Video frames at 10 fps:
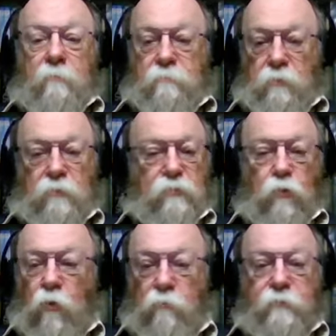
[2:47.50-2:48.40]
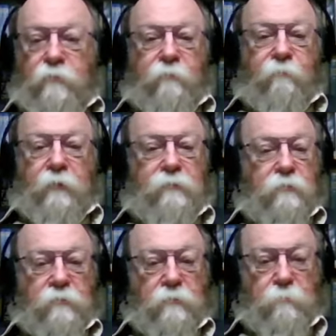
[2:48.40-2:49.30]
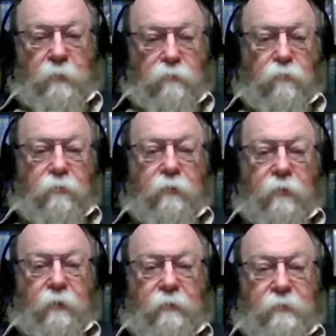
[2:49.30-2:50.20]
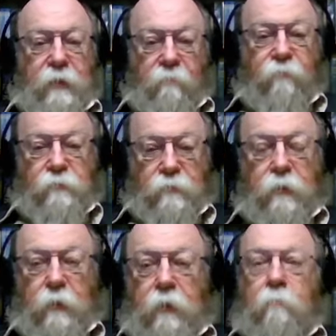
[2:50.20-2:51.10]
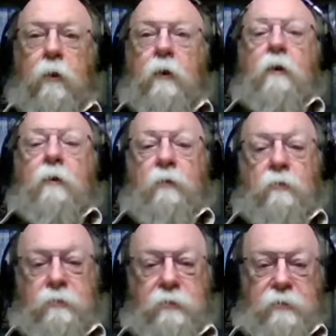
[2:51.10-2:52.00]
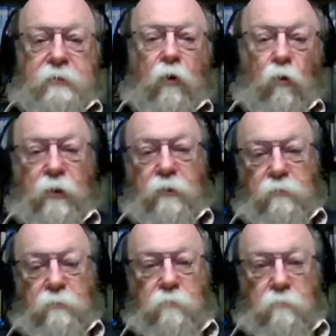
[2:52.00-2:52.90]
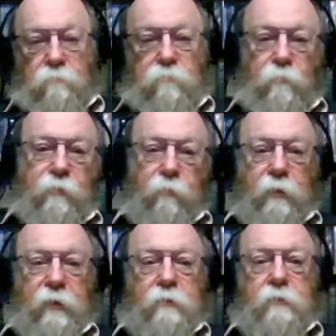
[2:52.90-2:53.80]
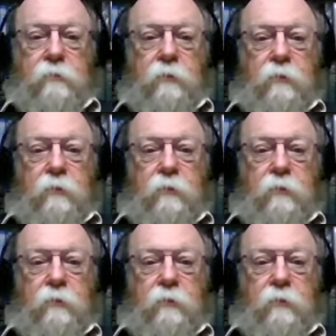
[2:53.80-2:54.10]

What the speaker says: Lots of quarantine fences to make sure you don't get dead visiting him, because he's holy and you're a bit of a mess.